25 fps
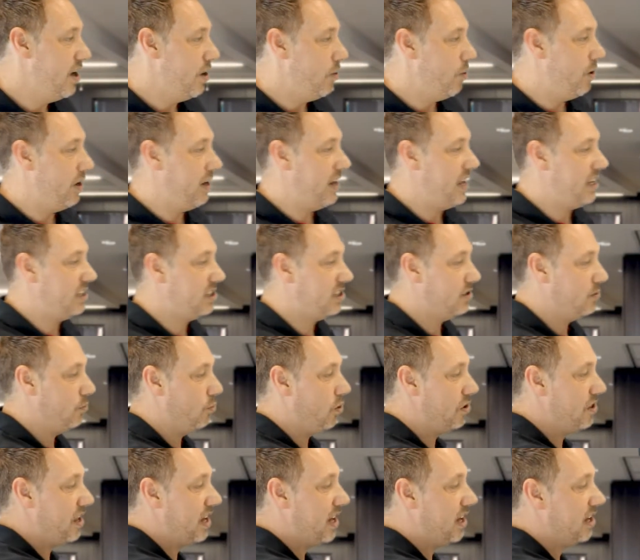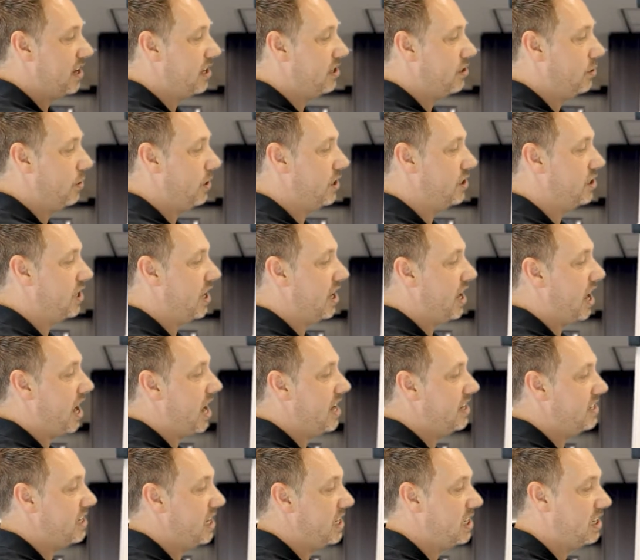Well, what they're going to do is
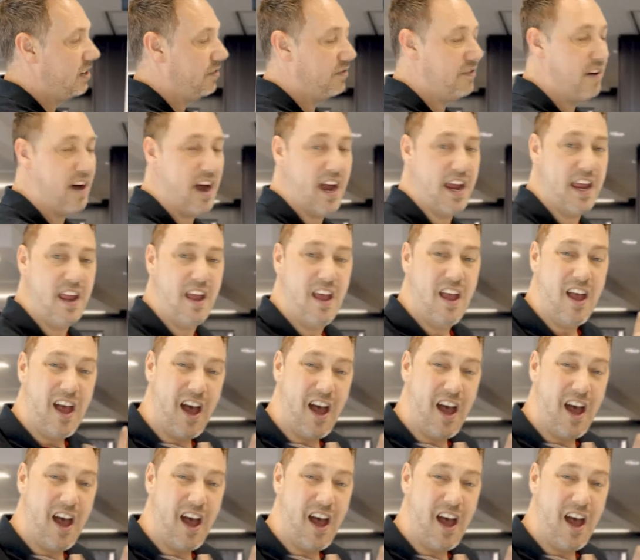identify